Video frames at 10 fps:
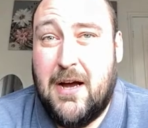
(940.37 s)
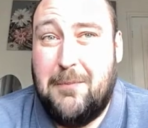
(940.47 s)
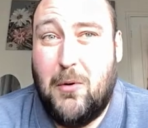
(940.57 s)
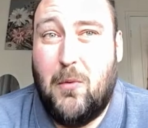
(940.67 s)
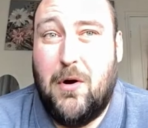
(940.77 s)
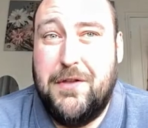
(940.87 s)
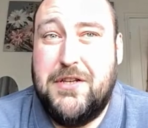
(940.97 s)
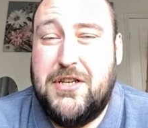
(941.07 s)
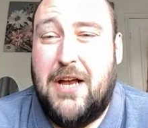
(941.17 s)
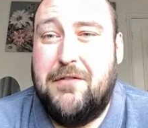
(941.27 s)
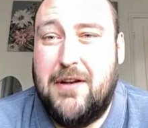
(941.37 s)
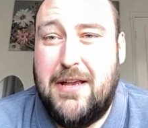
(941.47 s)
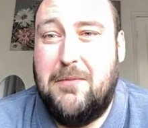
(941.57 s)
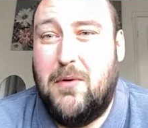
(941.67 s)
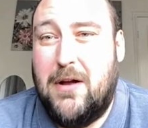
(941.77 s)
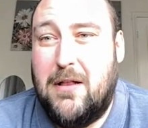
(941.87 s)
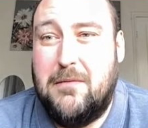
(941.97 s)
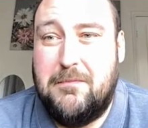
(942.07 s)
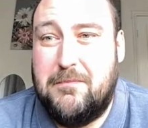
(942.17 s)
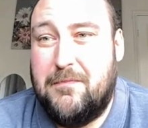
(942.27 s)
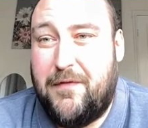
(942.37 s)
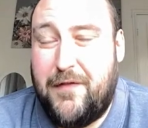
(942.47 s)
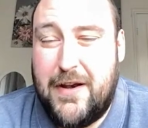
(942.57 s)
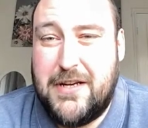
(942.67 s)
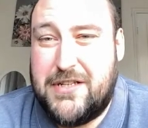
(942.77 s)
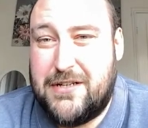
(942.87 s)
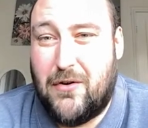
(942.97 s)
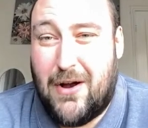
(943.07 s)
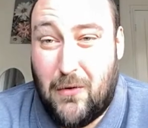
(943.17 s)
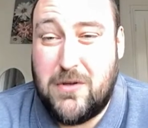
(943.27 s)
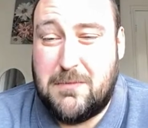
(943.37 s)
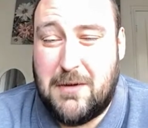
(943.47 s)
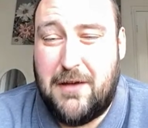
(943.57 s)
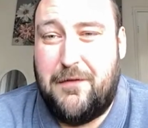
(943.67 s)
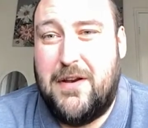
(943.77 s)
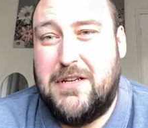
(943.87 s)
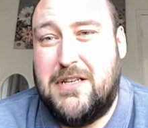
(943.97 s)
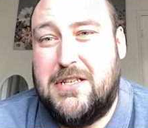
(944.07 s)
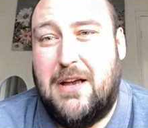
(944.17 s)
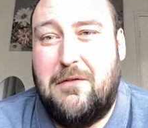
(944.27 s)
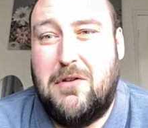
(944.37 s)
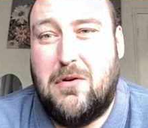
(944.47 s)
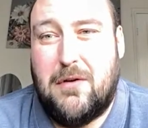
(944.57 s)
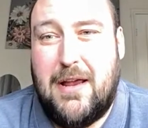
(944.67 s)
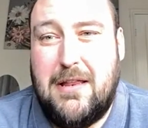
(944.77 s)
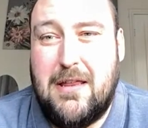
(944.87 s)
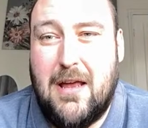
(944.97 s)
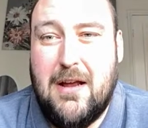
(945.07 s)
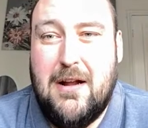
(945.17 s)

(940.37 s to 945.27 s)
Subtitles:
but one that generally will finish or ultimately finish in 7th or 8th.